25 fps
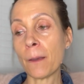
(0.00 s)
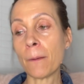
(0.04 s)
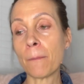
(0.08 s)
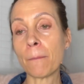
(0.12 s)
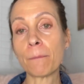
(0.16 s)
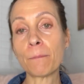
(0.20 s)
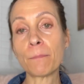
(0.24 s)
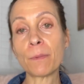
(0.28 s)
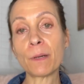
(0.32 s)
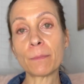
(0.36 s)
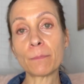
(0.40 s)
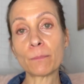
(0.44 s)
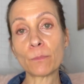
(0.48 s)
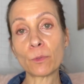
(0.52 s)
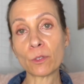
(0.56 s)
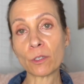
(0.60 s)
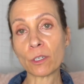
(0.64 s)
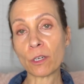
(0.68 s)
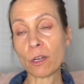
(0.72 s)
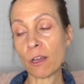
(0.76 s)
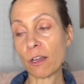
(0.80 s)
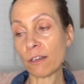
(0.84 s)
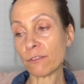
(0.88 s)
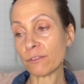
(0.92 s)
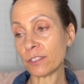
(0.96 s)
But more
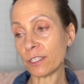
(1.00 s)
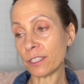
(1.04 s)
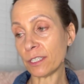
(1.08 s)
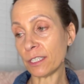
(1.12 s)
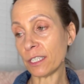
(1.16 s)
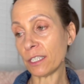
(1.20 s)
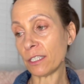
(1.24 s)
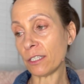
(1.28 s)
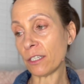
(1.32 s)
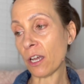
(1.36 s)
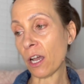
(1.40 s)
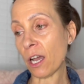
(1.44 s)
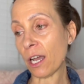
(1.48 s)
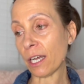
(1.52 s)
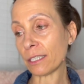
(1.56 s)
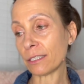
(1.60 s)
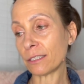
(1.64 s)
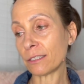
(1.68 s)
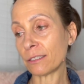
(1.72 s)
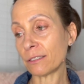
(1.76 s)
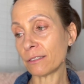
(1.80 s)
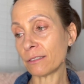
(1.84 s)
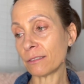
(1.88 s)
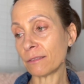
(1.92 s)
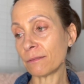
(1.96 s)
often than
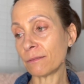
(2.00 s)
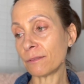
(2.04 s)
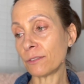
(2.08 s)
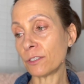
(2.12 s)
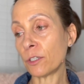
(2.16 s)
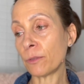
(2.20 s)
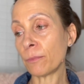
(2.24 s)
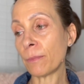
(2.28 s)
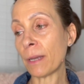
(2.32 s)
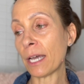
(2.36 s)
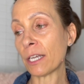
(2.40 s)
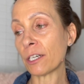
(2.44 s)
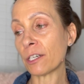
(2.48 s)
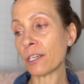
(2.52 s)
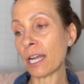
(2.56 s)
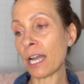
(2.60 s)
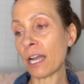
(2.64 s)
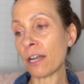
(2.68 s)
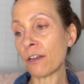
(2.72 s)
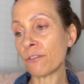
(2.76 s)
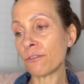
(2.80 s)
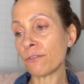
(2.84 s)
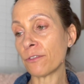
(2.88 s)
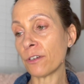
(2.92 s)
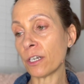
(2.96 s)
not, no matter
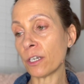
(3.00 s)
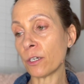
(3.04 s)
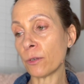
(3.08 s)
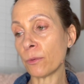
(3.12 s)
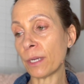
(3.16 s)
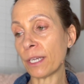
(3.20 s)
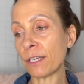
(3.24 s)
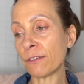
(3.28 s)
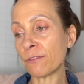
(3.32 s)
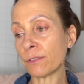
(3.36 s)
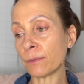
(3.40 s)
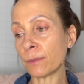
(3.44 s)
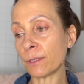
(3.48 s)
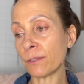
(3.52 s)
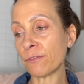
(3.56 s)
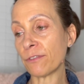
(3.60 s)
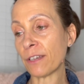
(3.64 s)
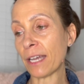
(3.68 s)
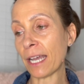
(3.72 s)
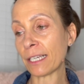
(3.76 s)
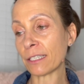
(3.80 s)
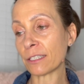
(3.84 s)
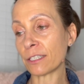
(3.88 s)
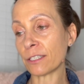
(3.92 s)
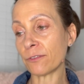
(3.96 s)
how far away from the
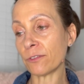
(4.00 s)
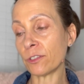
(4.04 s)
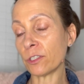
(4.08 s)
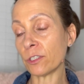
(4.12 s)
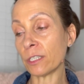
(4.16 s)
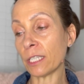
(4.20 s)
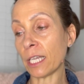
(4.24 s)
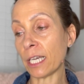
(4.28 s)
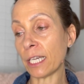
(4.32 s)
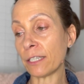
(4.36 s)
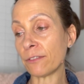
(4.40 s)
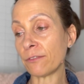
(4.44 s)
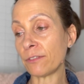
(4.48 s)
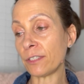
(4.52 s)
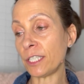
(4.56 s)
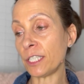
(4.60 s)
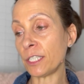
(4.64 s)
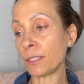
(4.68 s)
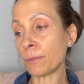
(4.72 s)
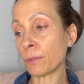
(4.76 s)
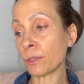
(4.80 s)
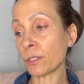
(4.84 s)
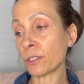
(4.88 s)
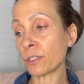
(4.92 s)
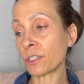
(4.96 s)
facts of their life
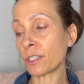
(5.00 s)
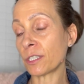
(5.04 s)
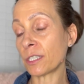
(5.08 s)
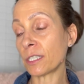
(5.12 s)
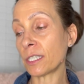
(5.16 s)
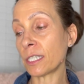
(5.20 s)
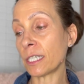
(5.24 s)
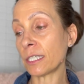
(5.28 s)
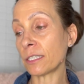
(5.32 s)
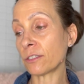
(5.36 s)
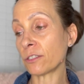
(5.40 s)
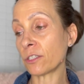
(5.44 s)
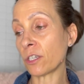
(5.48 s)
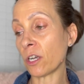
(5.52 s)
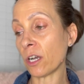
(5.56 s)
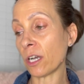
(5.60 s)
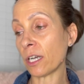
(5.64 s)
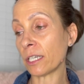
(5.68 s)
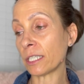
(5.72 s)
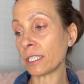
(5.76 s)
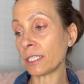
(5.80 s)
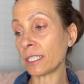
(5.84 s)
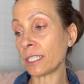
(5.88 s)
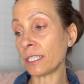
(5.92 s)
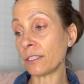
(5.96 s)
each person has
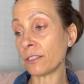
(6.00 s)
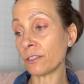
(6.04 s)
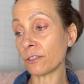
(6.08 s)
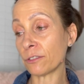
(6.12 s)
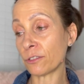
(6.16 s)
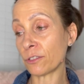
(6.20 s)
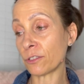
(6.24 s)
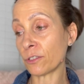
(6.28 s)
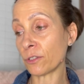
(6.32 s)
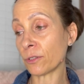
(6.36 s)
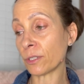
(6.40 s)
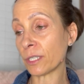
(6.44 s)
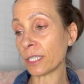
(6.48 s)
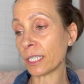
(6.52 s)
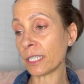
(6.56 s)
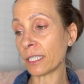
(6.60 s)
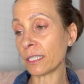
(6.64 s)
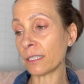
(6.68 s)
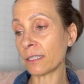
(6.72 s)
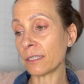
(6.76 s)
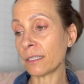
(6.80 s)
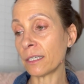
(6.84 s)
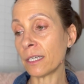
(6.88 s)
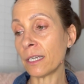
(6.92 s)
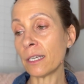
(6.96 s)
gone in their story,
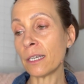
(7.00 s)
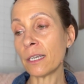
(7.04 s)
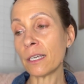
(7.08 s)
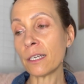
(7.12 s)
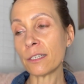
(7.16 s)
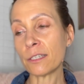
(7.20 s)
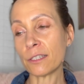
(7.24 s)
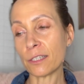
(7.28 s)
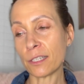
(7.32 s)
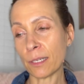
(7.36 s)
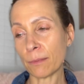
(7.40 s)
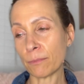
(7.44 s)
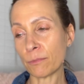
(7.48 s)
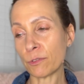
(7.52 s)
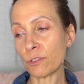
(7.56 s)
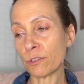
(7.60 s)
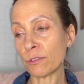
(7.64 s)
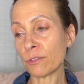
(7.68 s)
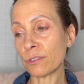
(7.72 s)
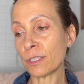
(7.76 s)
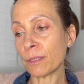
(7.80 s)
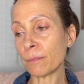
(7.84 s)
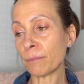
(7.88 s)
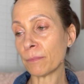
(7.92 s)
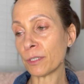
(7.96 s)
some
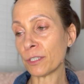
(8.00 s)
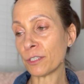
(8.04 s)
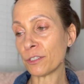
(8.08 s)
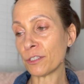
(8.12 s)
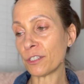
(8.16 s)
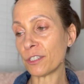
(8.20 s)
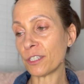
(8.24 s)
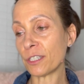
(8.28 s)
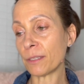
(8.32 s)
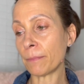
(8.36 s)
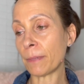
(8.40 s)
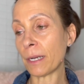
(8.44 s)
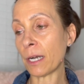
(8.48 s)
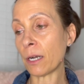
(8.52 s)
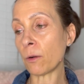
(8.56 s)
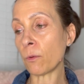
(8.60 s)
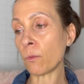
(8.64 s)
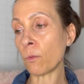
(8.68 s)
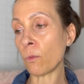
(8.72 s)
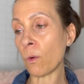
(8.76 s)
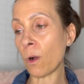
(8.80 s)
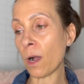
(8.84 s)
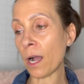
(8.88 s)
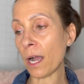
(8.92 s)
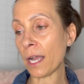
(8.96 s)
truth emerges about
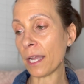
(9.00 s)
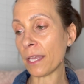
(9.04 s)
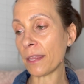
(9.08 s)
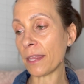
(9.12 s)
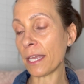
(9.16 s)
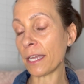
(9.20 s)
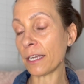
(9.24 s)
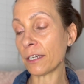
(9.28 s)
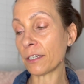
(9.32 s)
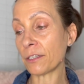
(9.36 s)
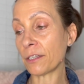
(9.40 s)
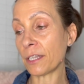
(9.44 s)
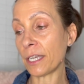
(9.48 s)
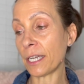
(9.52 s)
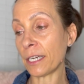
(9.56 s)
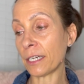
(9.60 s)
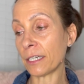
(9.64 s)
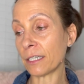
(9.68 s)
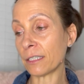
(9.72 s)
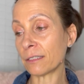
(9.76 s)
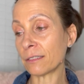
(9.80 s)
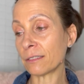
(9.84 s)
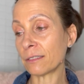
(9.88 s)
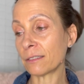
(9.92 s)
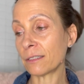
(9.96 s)
why they are
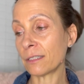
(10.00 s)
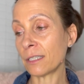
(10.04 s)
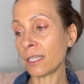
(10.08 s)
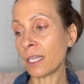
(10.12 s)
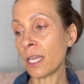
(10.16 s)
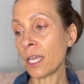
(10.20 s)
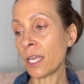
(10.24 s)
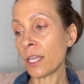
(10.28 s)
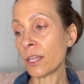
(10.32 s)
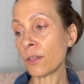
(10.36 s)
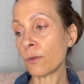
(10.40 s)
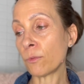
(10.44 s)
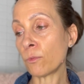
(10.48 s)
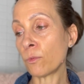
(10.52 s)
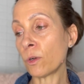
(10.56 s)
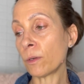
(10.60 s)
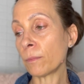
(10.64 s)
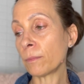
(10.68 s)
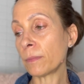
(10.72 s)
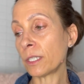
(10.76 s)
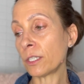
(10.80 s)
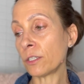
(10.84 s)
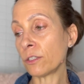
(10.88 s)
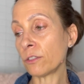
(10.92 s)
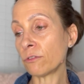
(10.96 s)
there. The
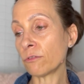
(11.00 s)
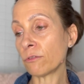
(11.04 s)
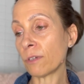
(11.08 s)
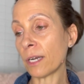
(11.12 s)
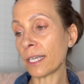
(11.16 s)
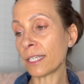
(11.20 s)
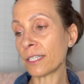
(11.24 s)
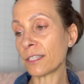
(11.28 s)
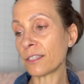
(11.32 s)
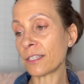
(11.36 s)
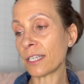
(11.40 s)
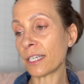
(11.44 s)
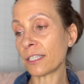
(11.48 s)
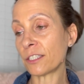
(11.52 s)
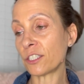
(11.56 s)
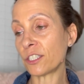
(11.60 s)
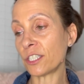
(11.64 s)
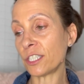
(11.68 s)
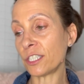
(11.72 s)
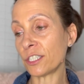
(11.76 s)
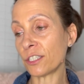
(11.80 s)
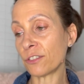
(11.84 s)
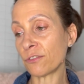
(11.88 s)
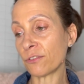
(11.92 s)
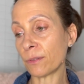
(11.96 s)
woman who writes that
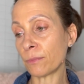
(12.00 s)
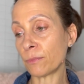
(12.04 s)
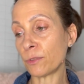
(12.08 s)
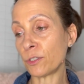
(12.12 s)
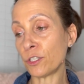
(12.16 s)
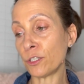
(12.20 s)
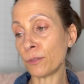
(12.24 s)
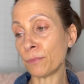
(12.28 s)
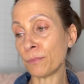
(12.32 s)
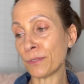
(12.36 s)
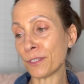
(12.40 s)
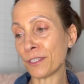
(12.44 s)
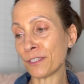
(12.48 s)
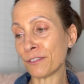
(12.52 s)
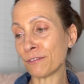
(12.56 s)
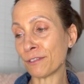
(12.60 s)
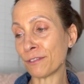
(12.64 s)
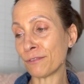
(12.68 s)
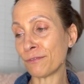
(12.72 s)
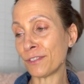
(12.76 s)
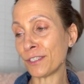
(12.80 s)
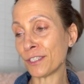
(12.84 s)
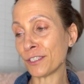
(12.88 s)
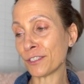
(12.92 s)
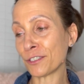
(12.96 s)
she is from Jupiter
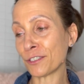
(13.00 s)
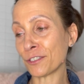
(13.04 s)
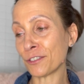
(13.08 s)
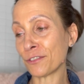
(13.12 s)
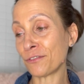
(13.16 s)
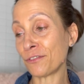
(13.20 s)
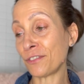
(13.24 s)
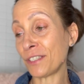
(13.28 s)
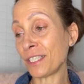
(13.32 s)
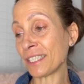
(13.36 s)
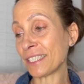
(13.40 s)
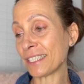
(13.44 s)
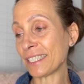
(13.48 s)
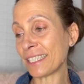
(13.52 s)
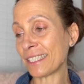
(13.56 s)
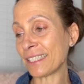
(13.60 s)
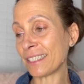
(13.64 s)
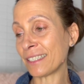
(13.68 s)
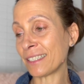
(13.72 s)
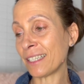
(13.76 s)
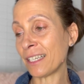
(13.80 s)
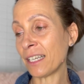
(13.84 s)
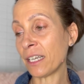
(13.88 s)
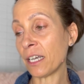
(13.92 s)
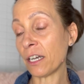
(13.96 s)
reveals her
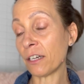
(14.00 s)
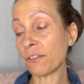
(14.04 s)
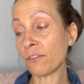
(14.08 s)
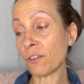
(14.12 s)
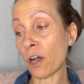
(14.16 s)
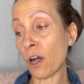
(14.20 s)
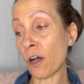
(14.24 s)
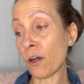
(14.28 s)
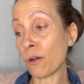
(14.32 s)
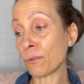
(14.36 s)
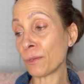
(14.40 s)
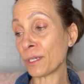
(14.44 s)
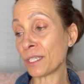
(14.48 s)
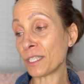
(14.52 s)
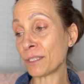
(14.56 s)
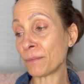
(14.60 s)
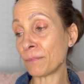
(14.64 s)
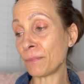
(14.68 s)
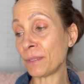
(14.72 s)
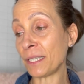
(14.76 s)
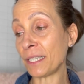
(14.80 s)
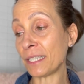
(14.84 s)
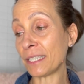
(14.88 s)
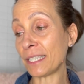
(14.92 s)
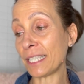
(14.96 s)
feeling of always
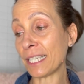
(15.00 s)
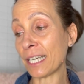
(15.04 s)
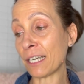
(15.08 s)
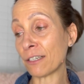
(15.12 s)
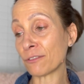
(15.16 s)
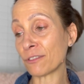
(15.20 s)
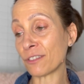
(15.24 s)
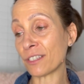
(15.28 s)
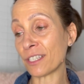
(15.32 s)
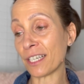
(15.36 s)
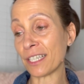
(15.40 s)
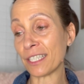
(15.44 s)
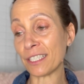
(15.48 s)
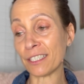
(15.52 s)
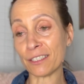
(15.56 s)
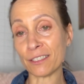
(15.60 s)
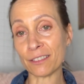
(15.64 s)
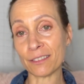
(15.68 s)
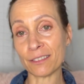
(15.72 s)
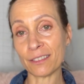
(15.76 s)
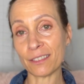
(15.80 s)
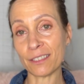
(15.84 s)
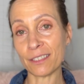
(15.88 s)
being the outsider.